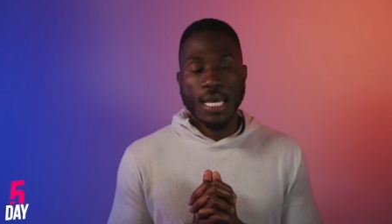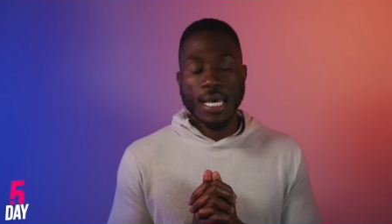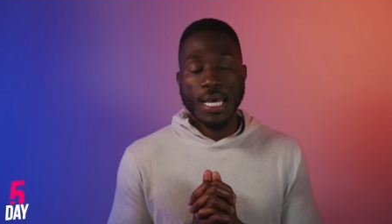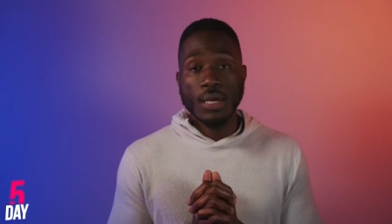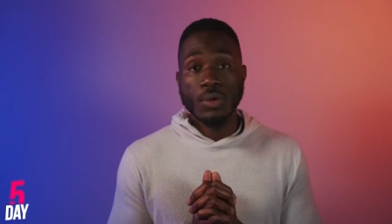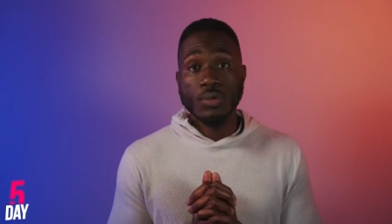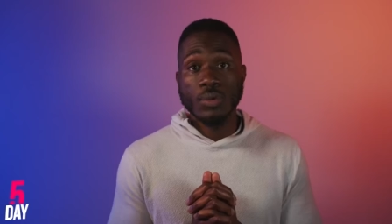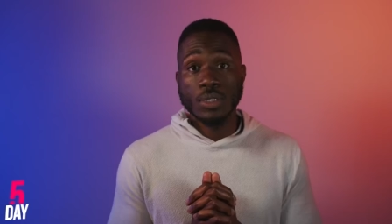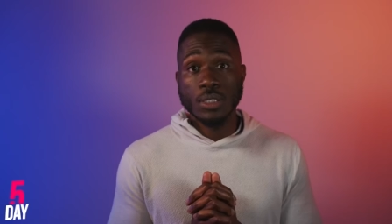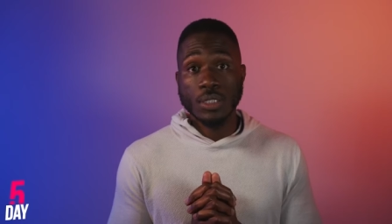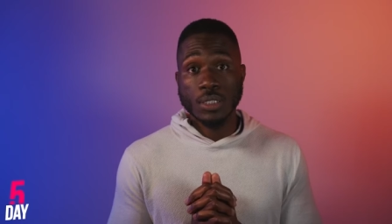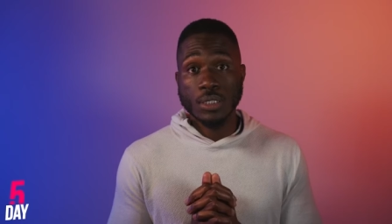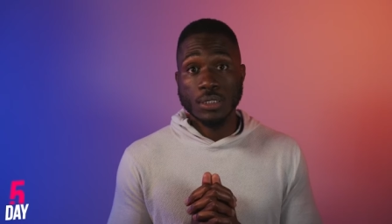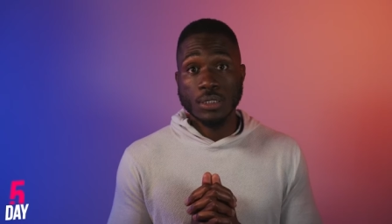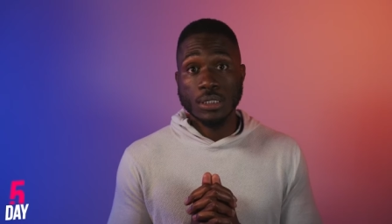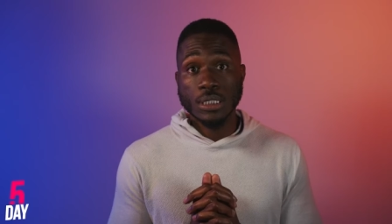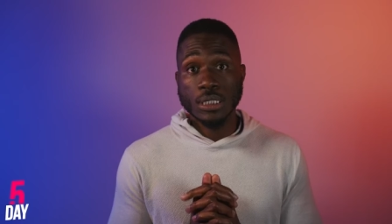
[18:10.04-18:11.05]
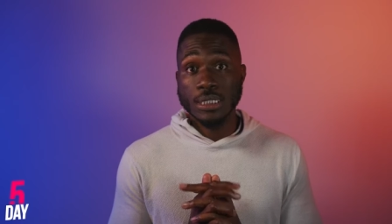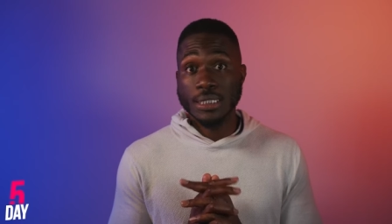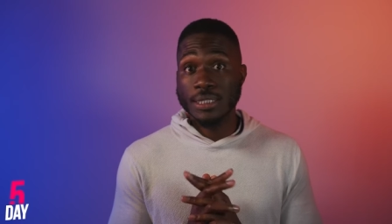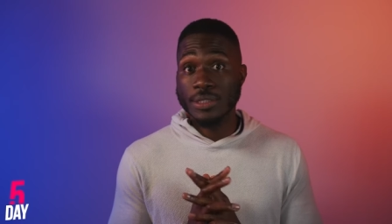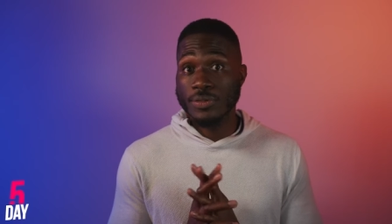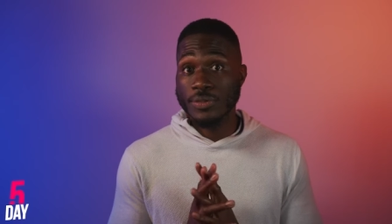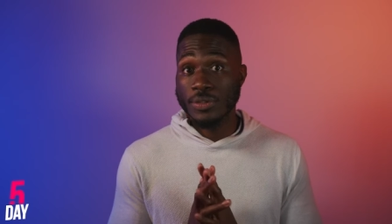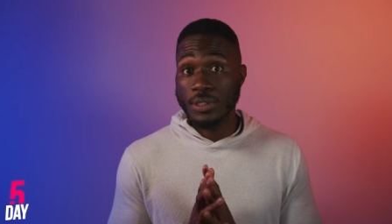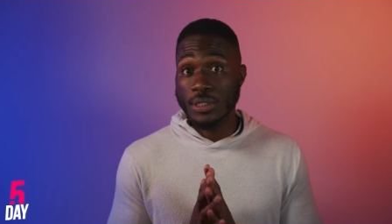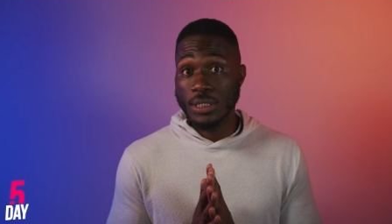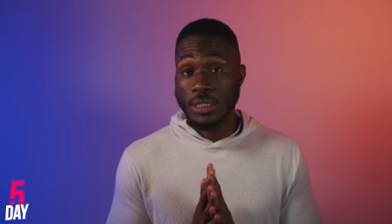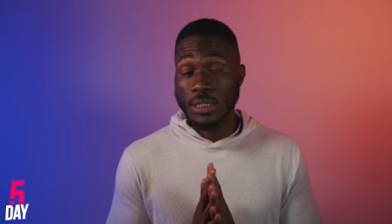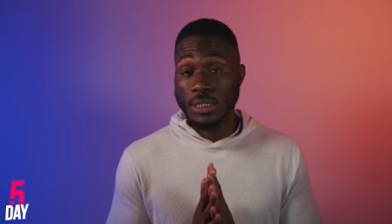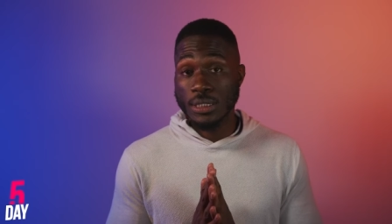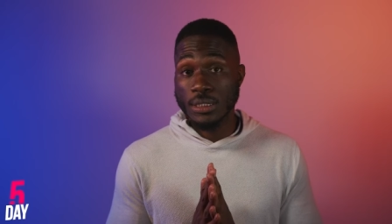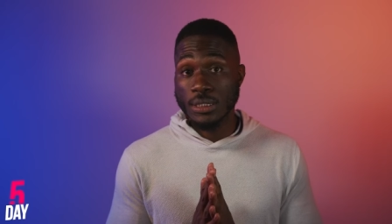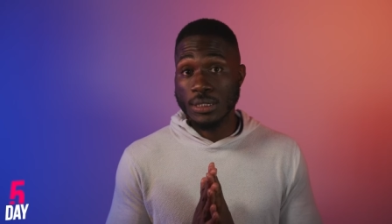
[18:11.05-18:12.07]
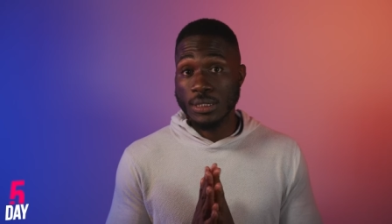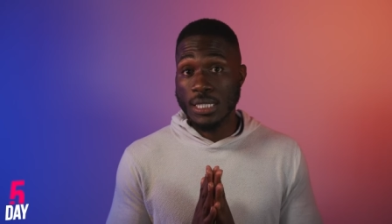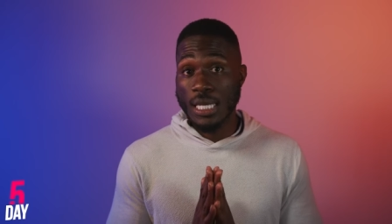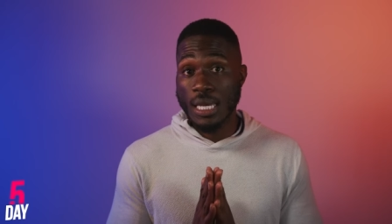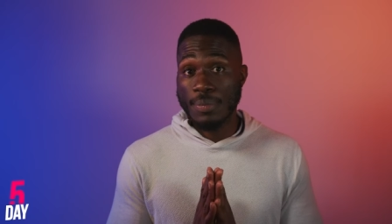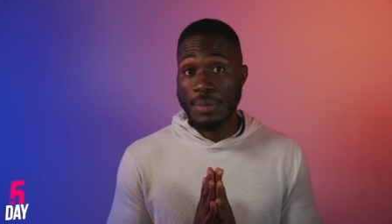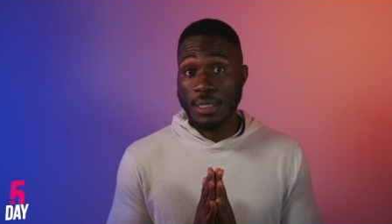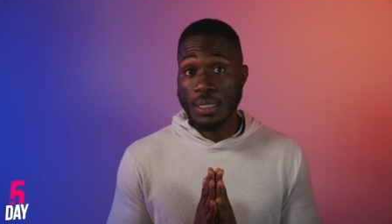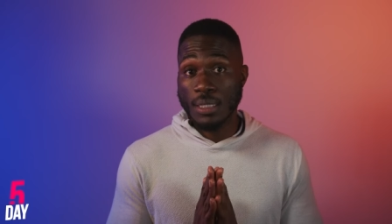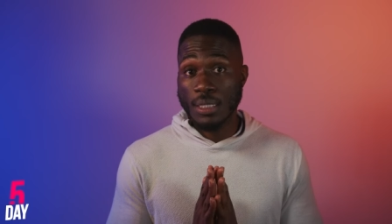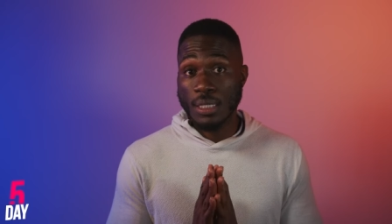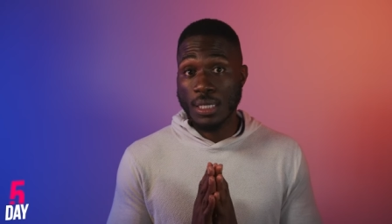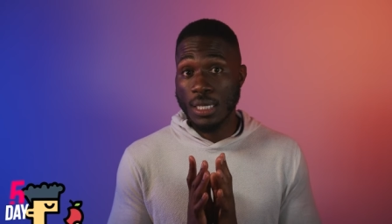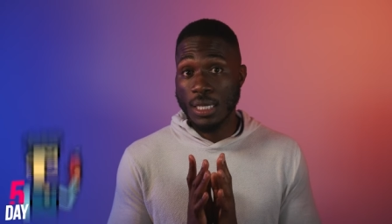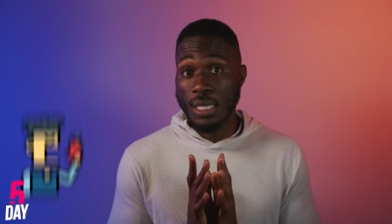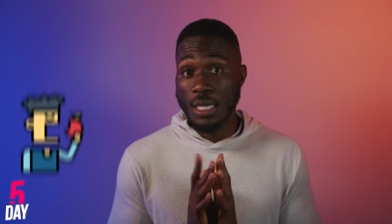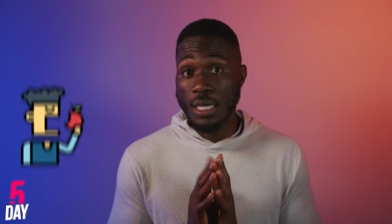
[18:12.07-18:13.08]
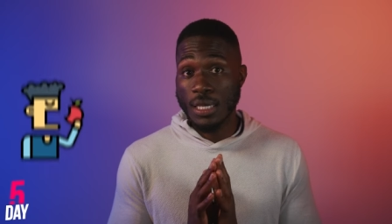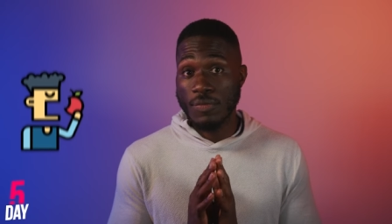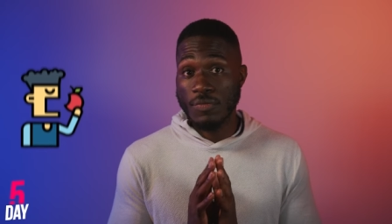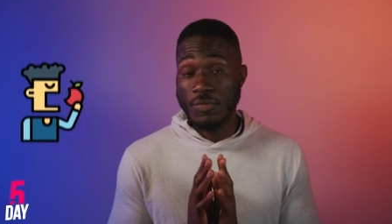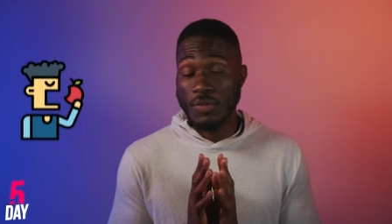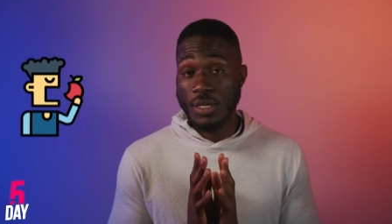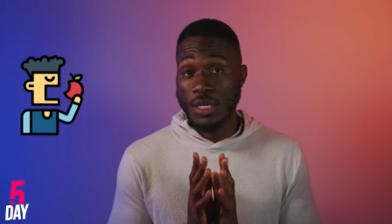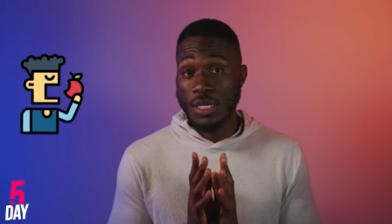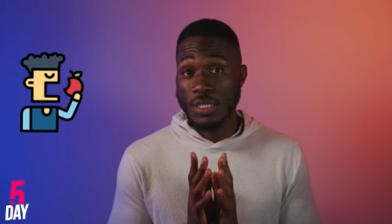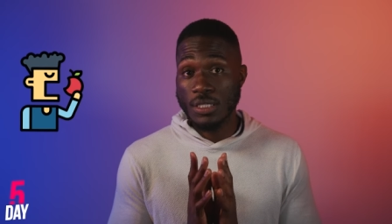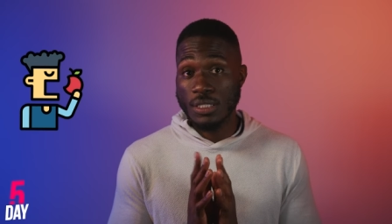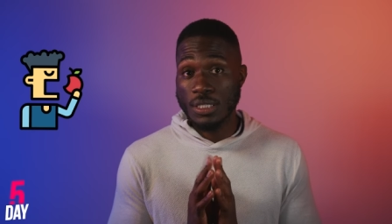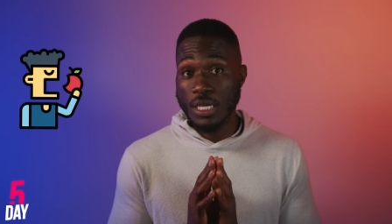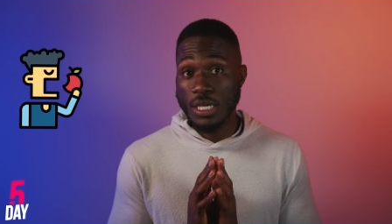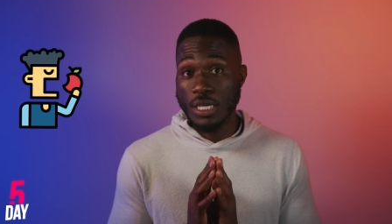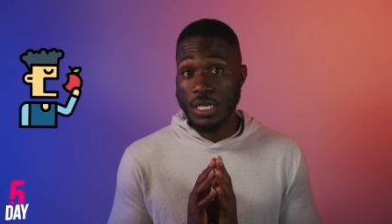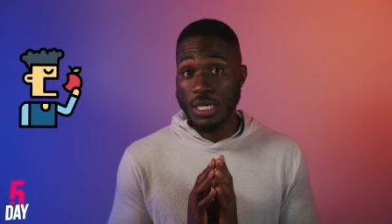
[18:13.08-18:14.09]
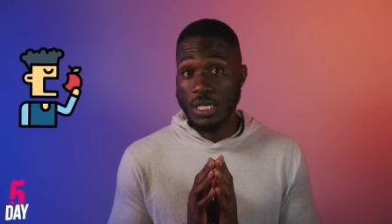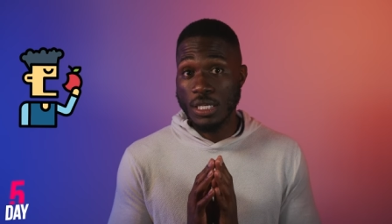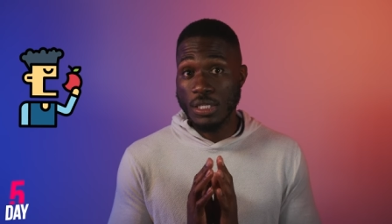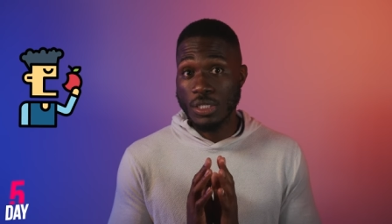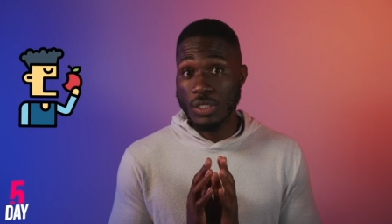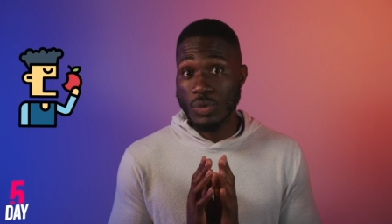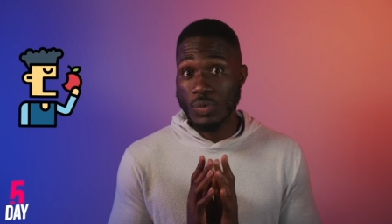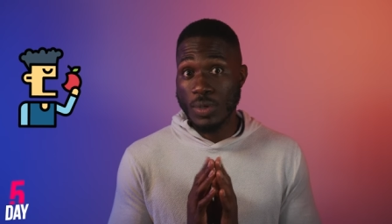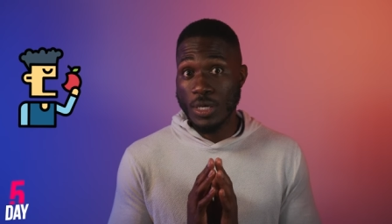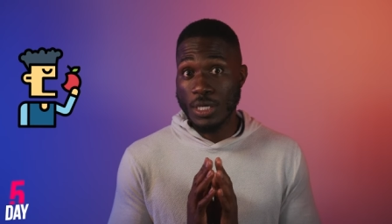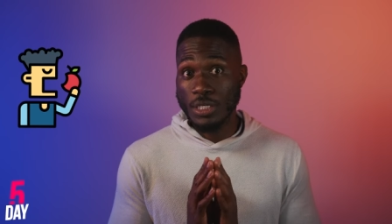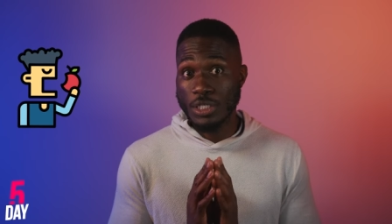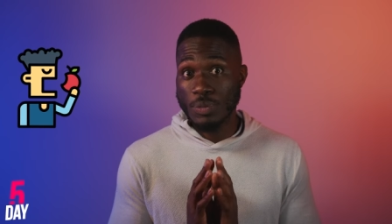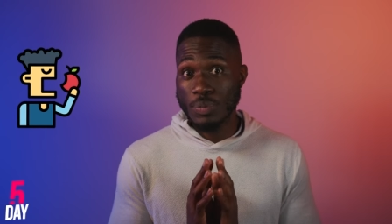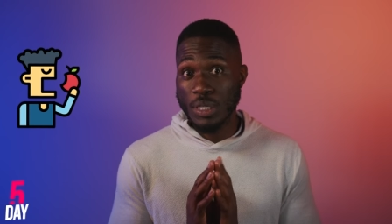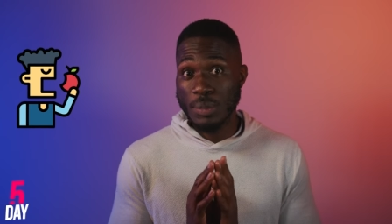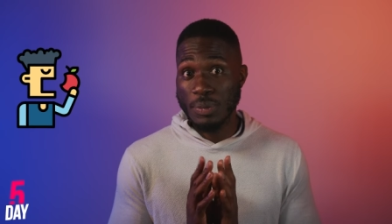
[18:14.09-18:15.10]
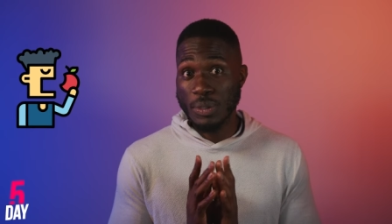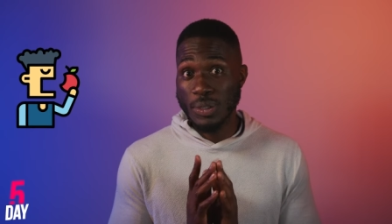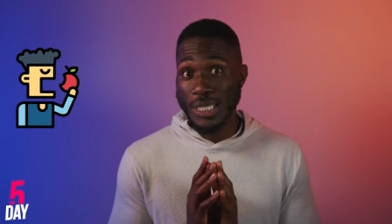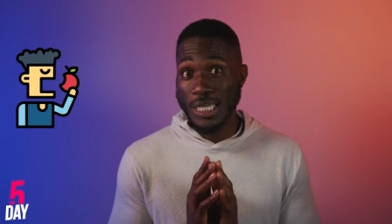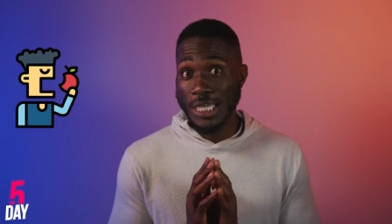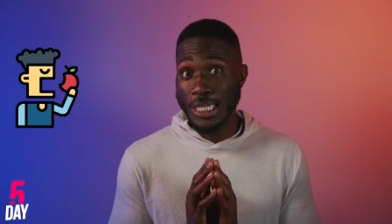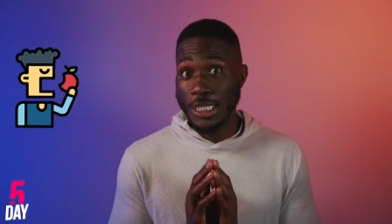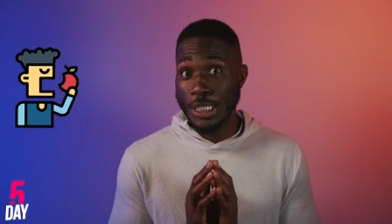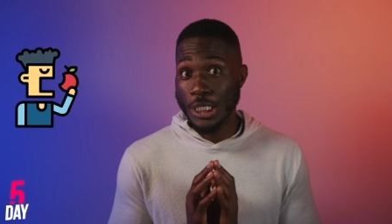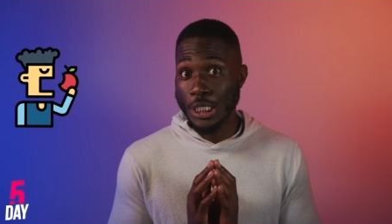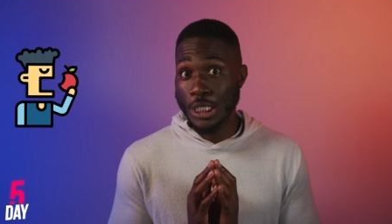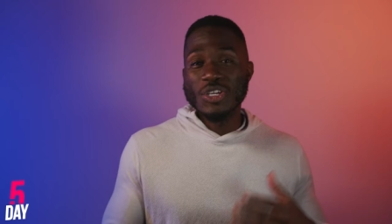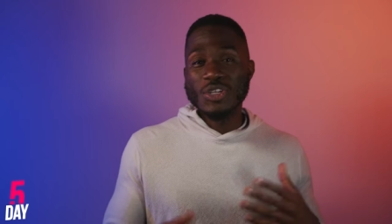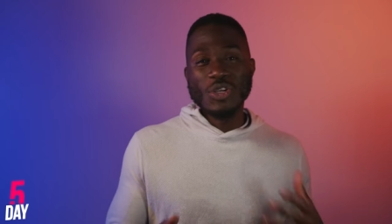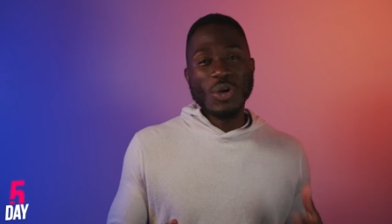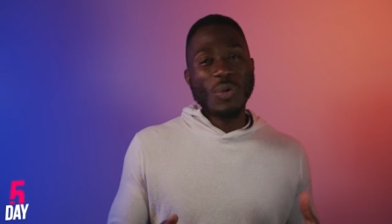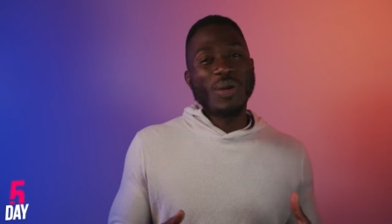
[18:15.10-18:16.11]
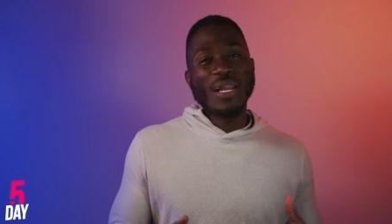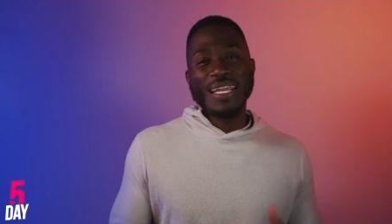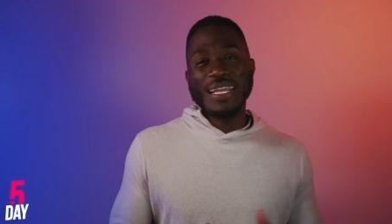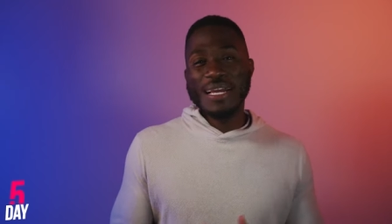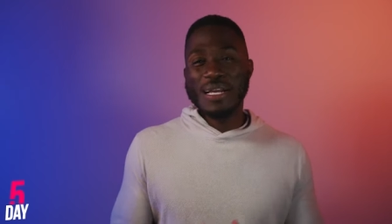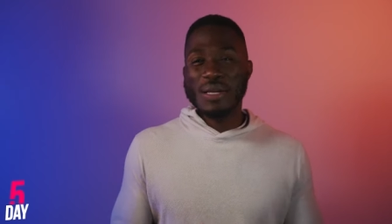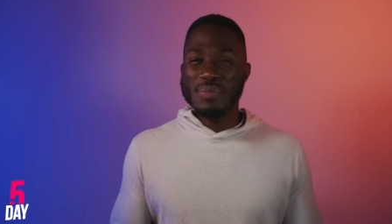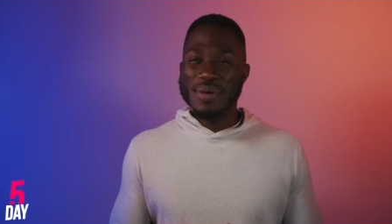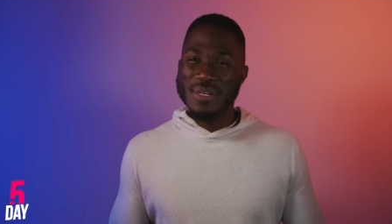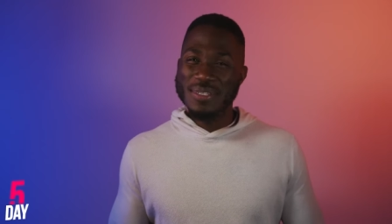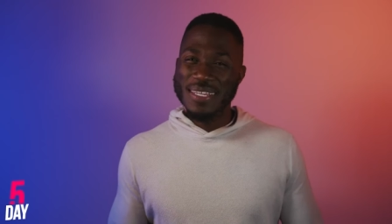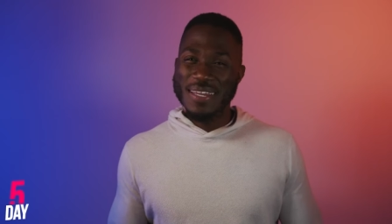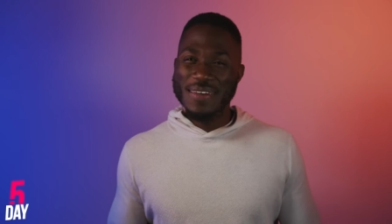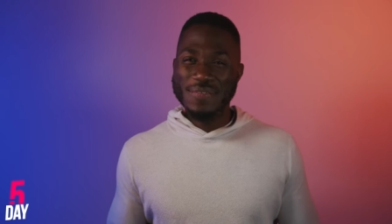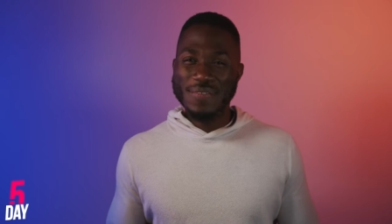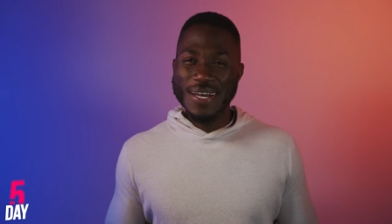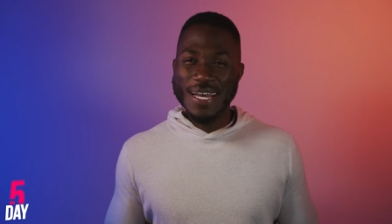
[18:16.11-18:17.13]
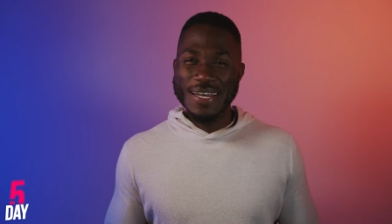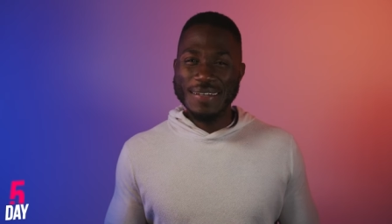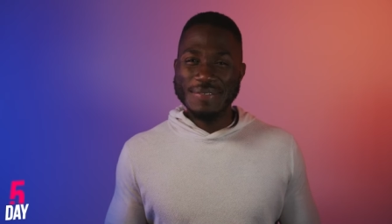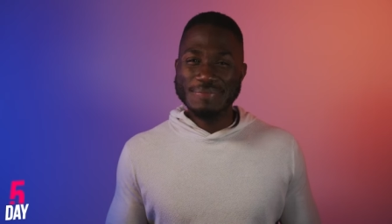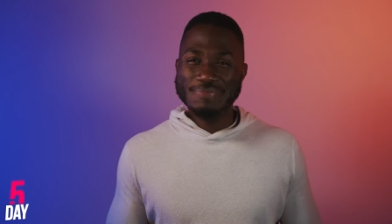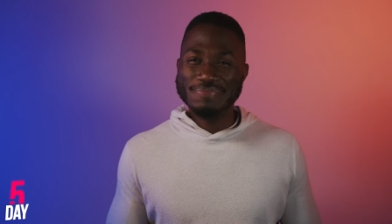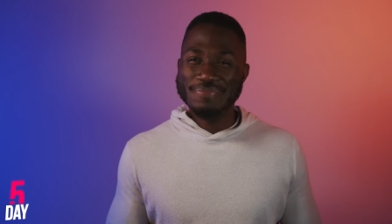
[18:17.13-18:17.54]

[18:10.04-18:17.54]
I was literally stopping every second to watch people eat. You know what I like about day five?